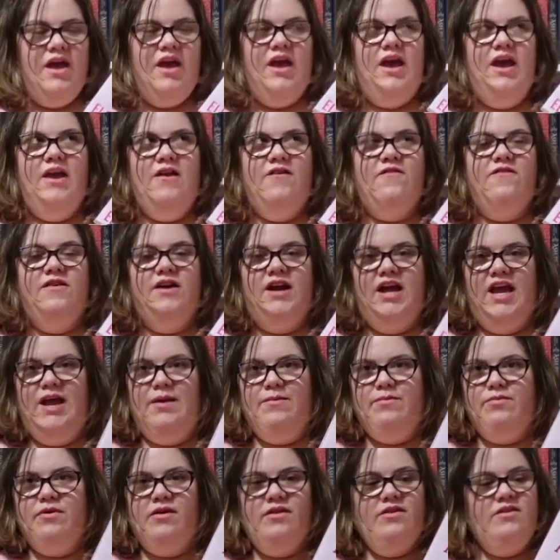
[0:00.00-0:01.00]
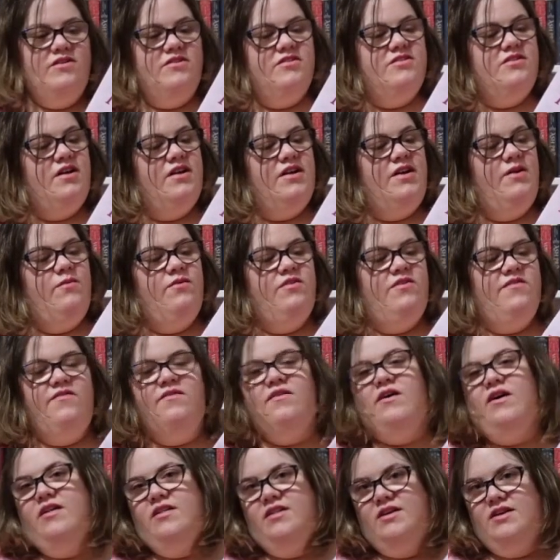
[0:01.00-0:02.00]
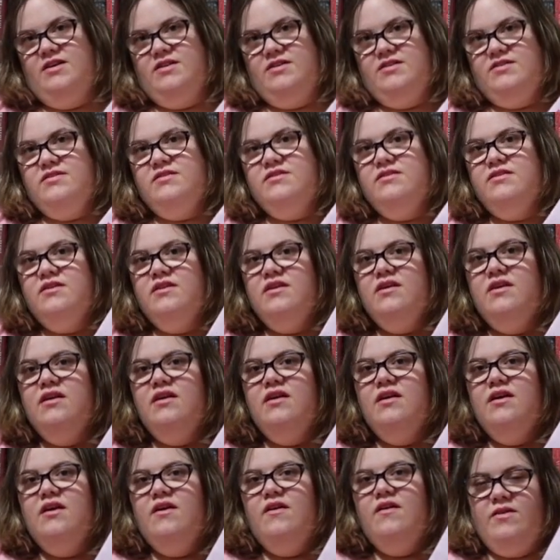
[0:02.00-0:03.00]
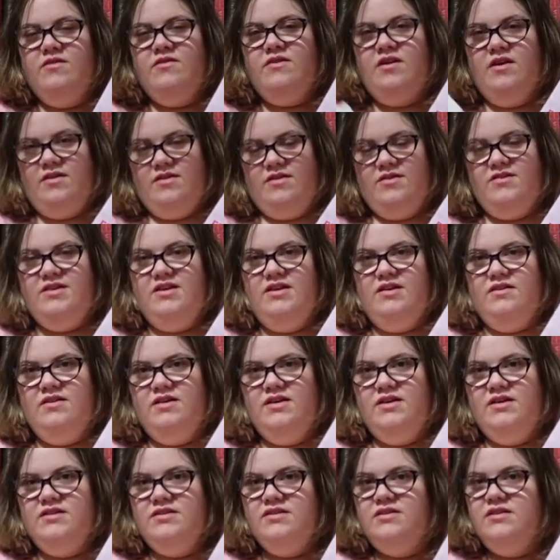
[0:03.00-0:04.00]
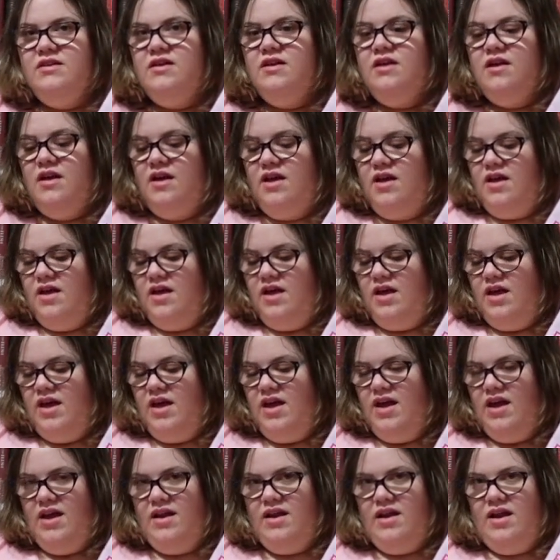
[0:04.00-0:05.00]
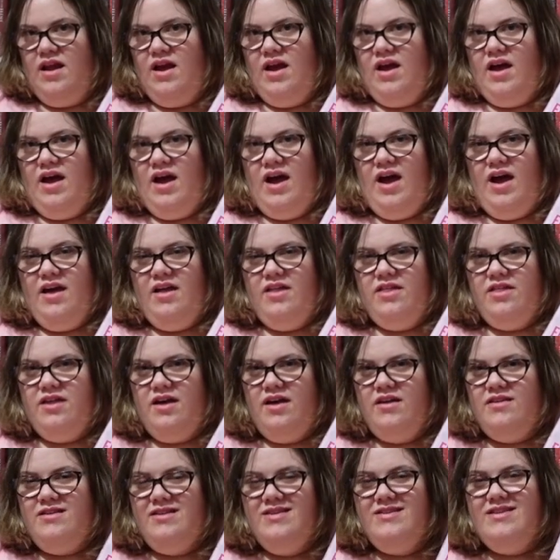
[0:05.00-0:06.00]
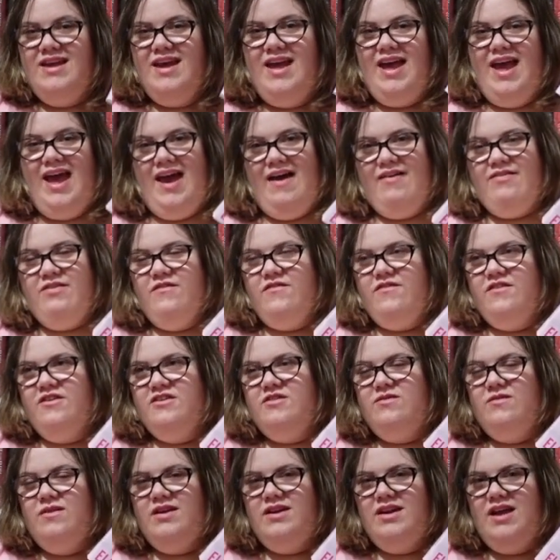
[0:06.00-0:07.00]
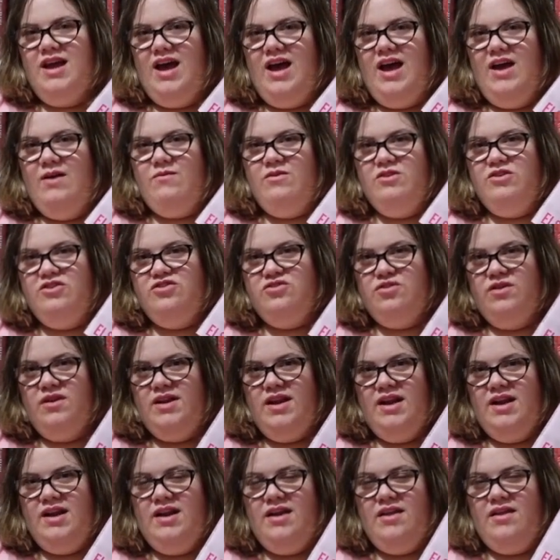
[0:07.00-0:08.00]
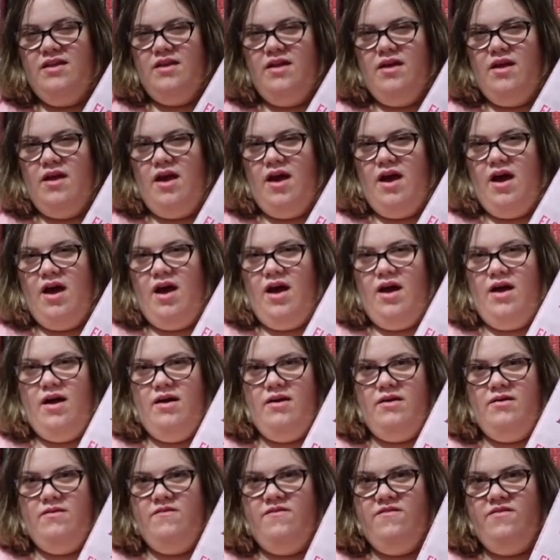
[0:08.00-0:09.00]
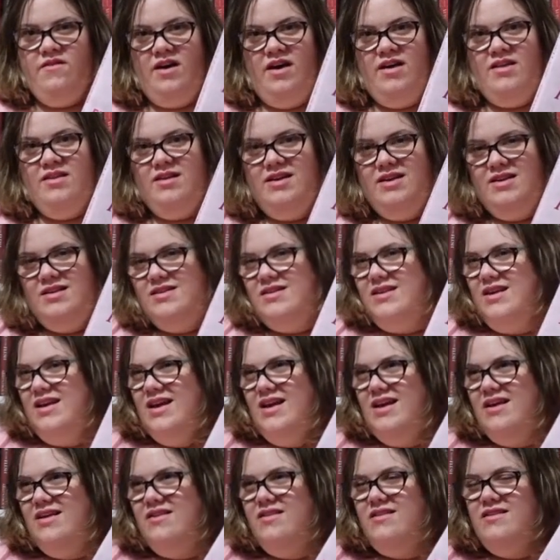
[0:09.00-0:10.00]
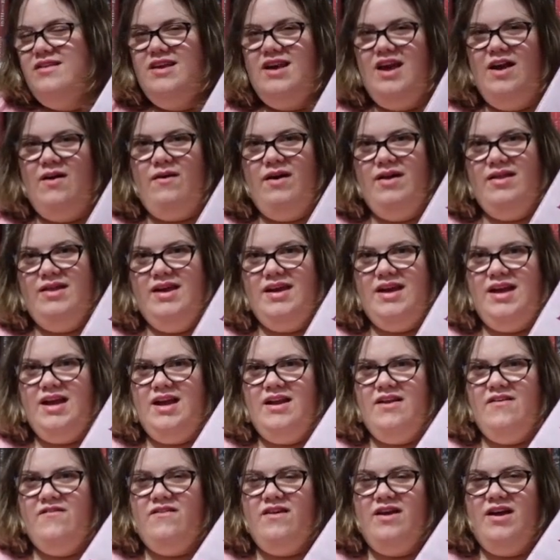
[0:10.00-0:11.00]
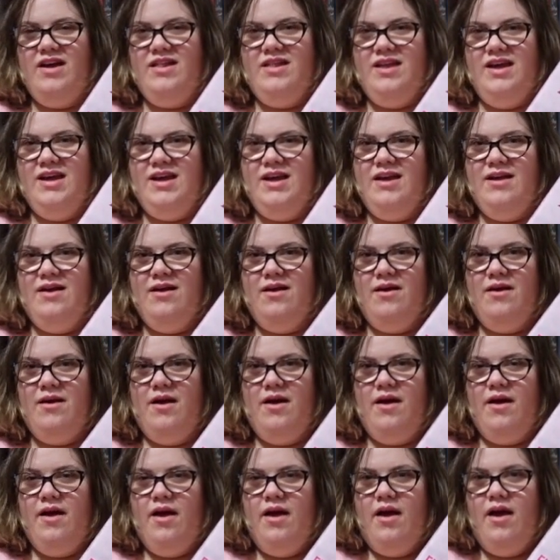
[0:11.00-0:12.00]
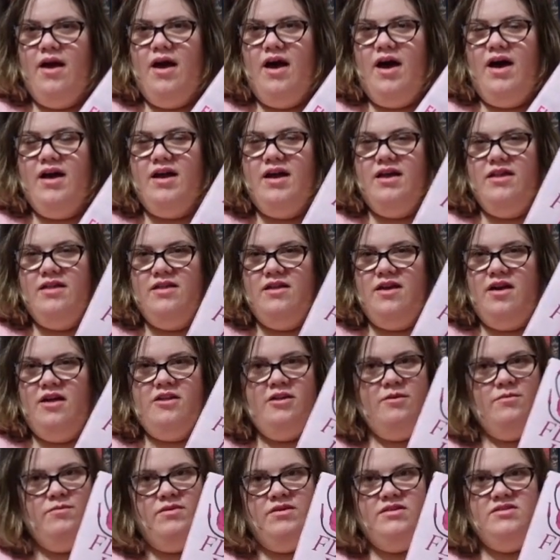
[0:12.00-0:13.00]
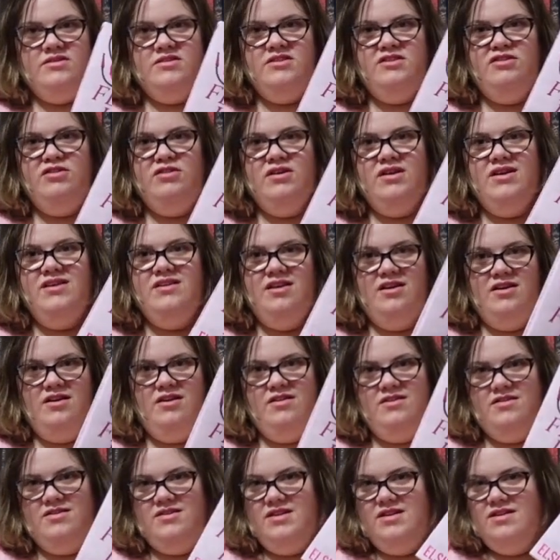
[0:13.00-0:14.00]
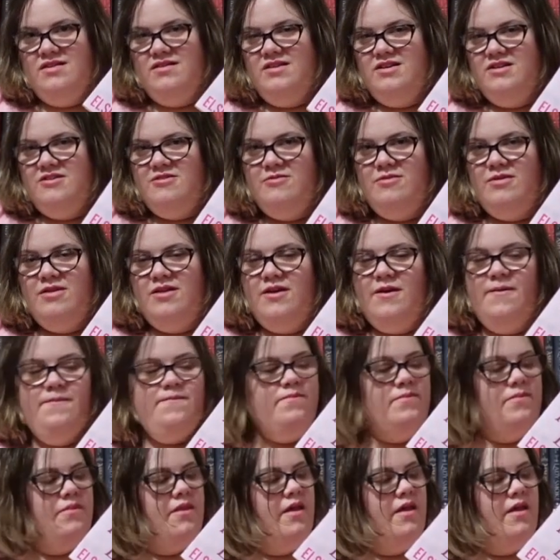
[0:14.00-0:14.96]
And for April, they're starting with Flawless to start the series. And I thought since I have the first one, I would join in on Flawless and see how I like it. If I like it, I'll get the other books to continue the series with them.